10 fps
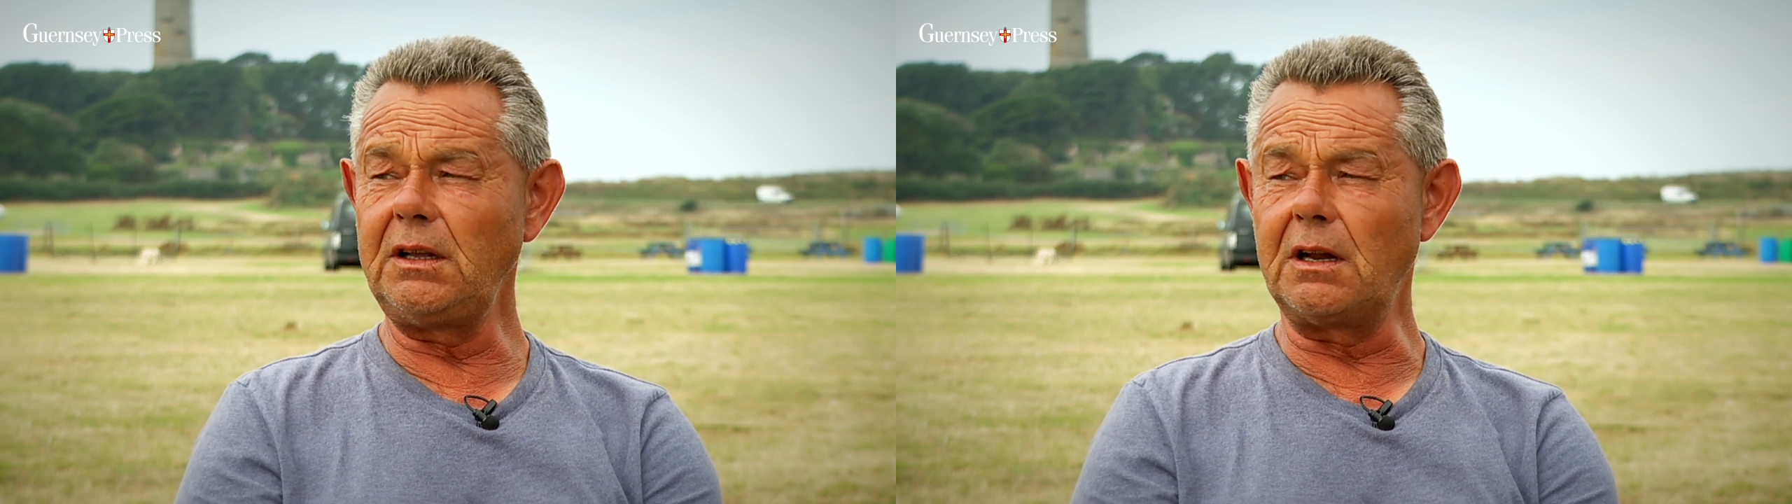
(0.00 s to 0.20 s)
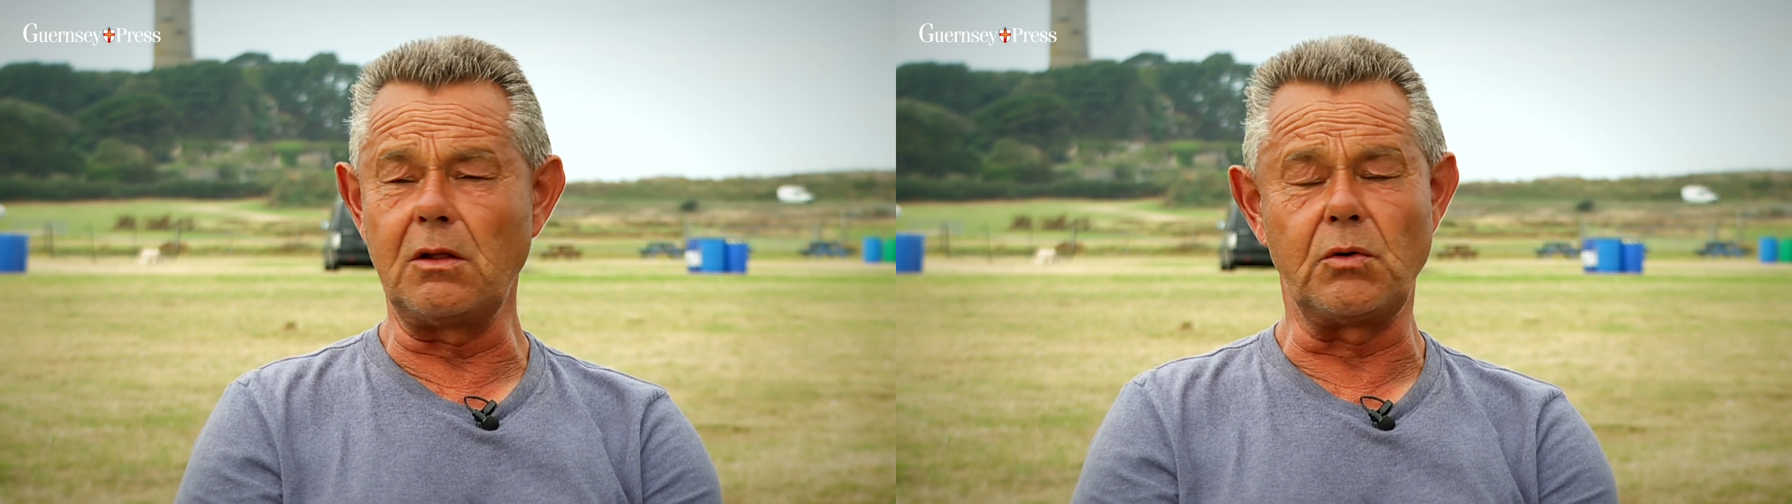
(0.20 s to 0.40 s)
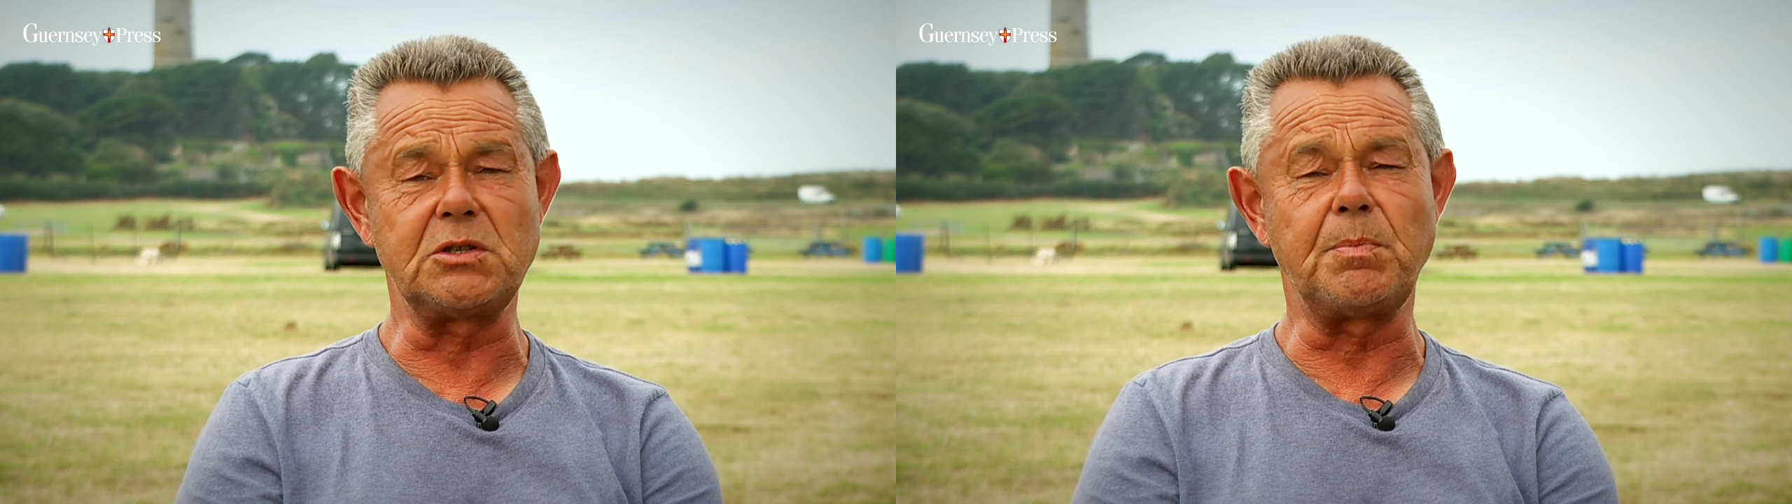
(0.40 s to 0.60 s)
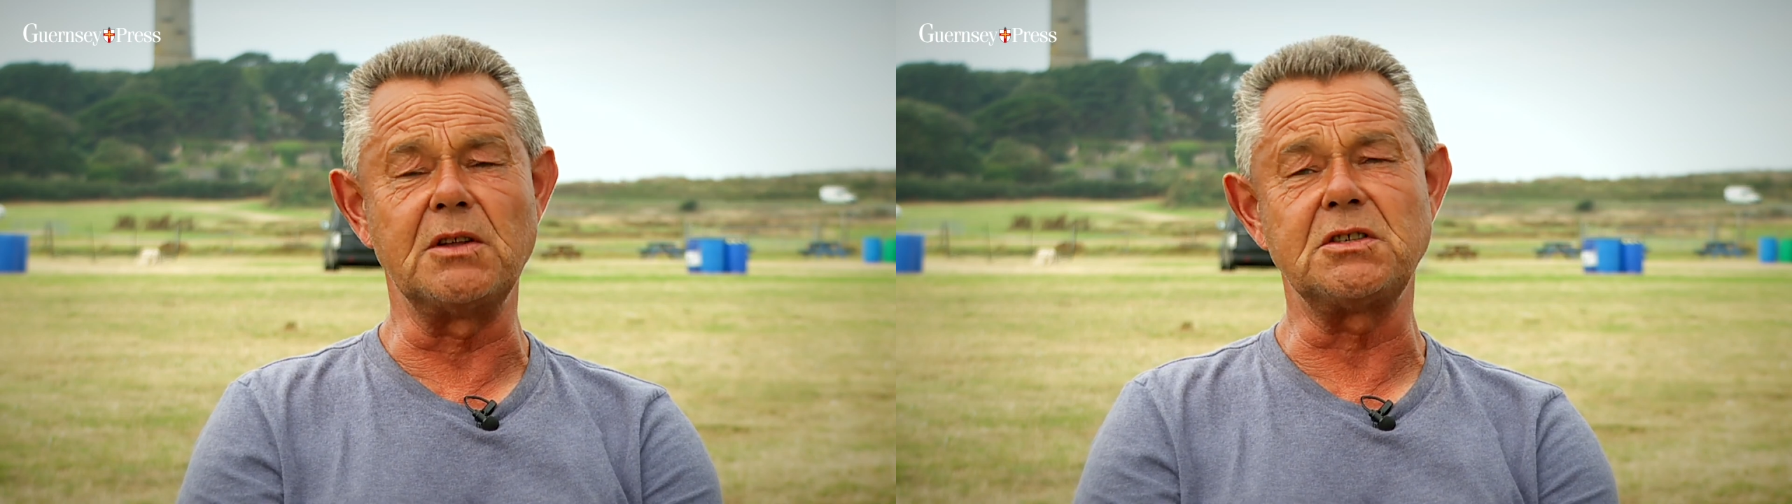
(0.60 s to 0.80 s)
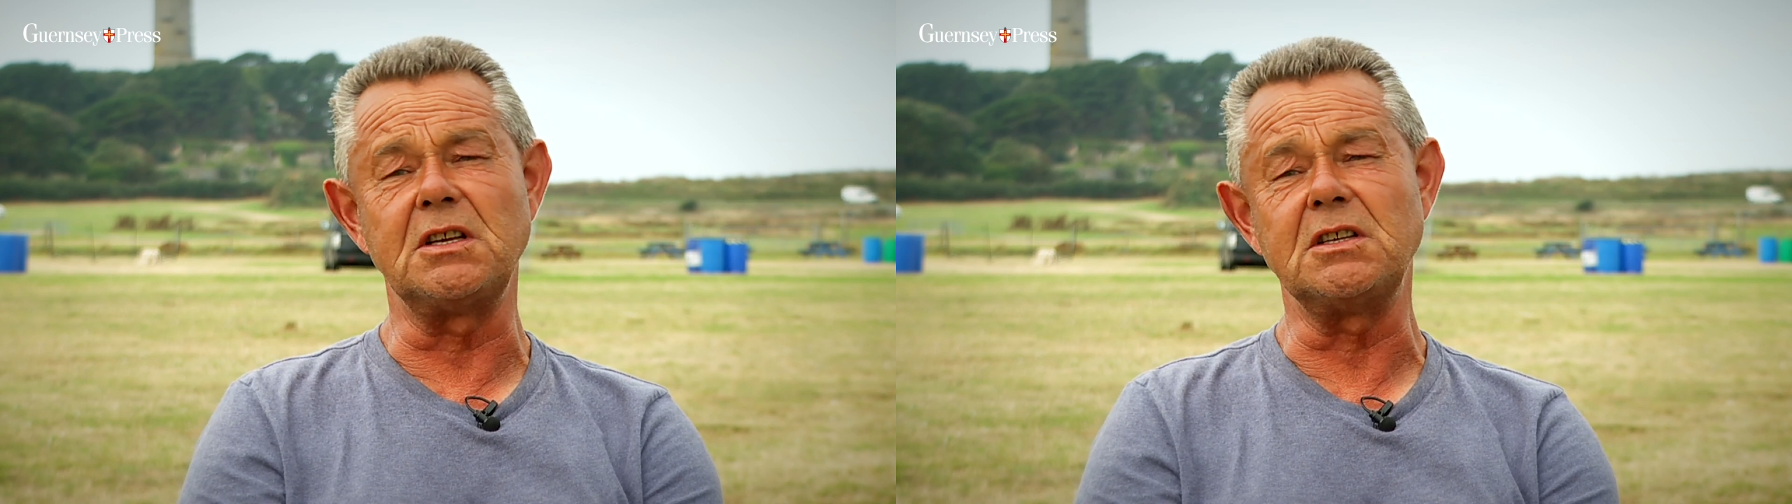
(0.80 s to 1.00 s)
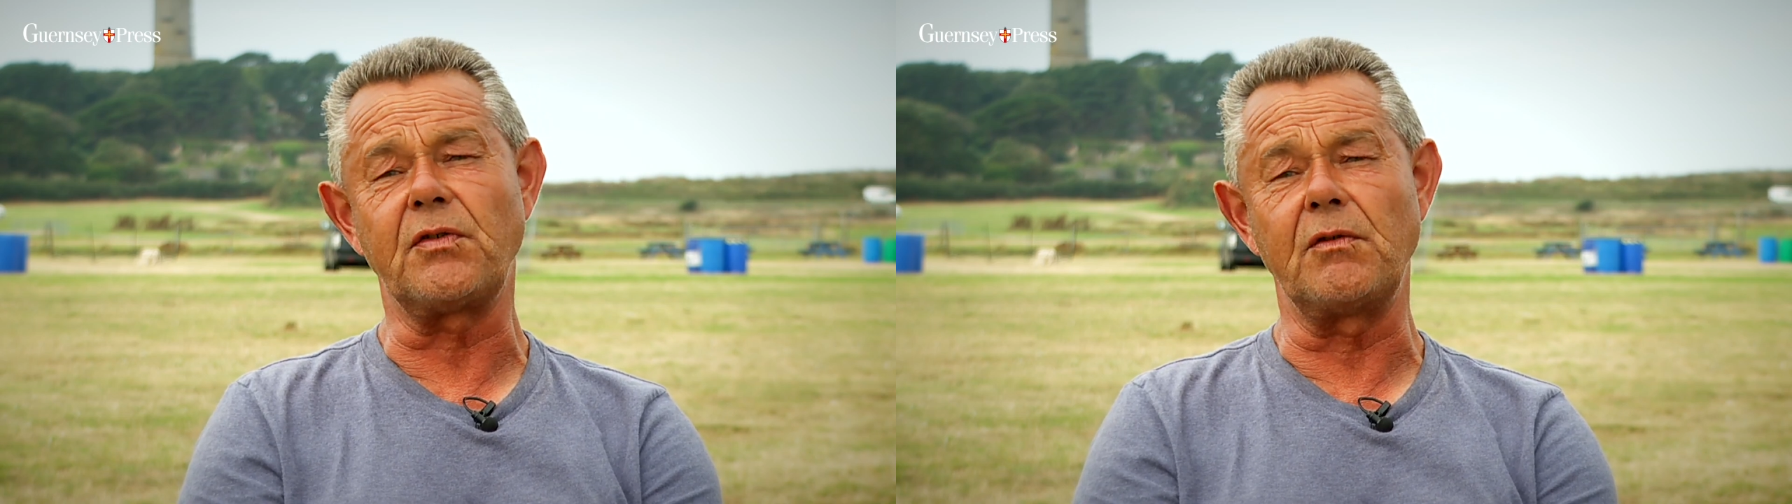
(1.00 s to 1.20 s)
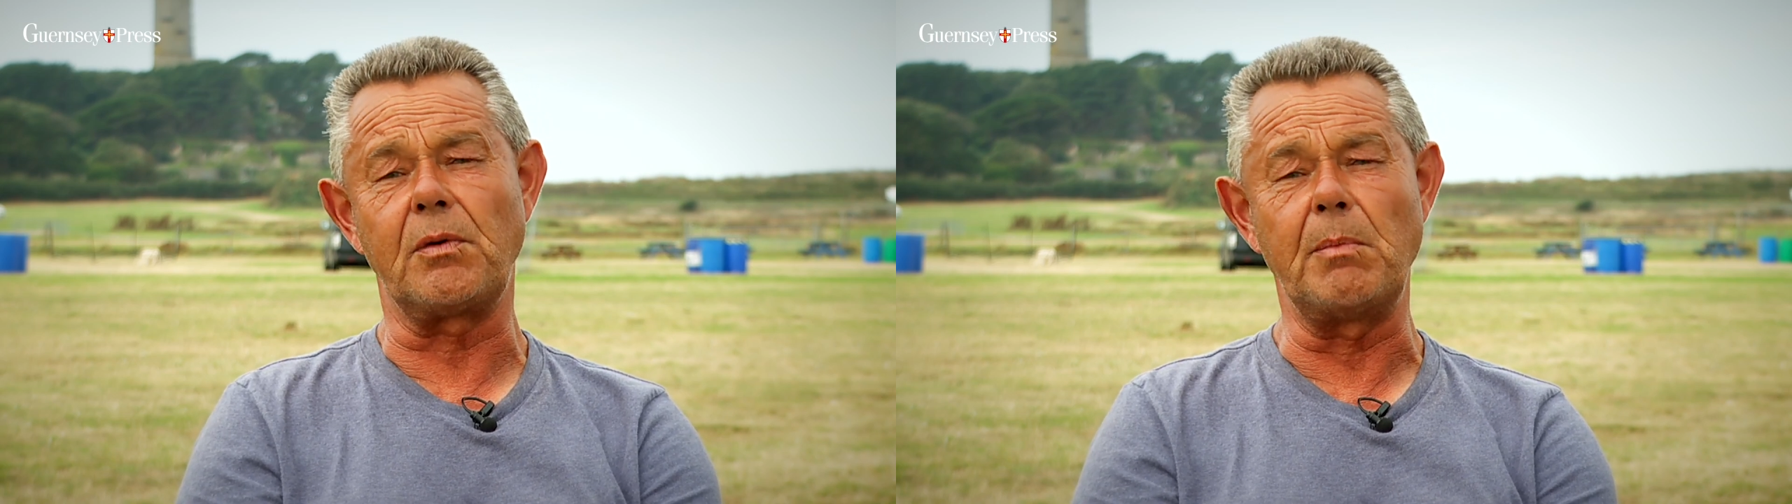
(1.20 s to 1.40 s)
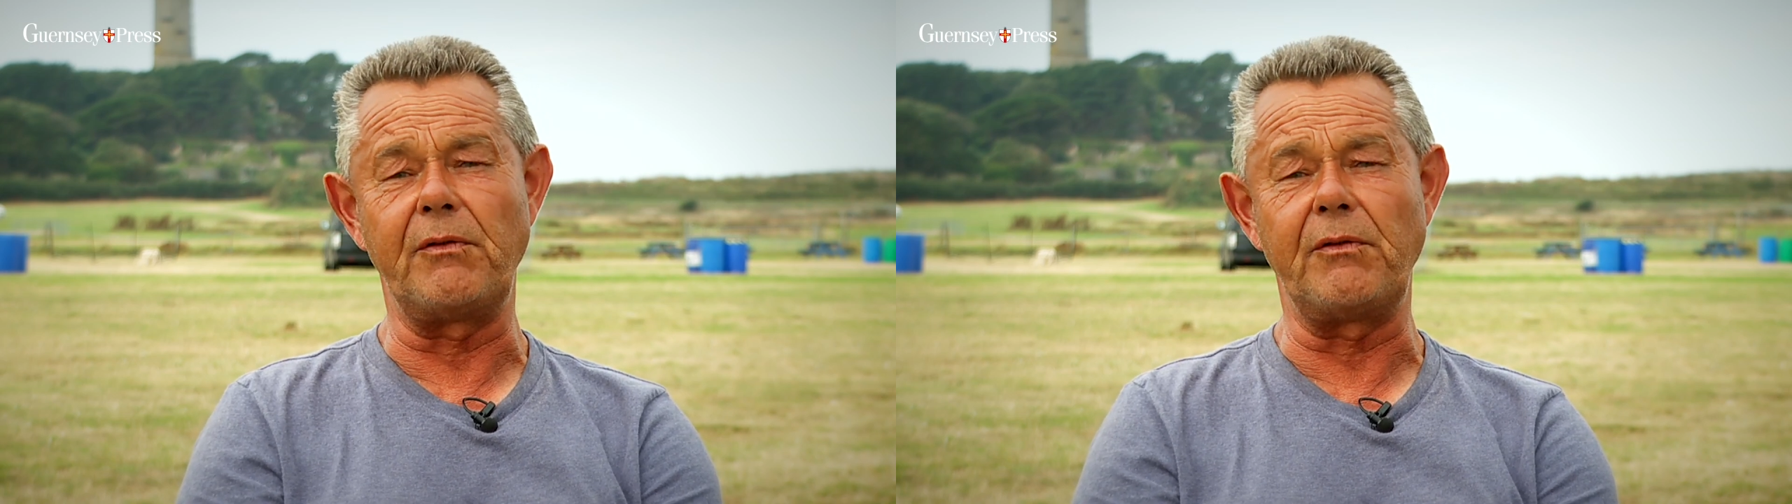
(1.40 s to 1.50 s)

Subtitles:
you know, the responses from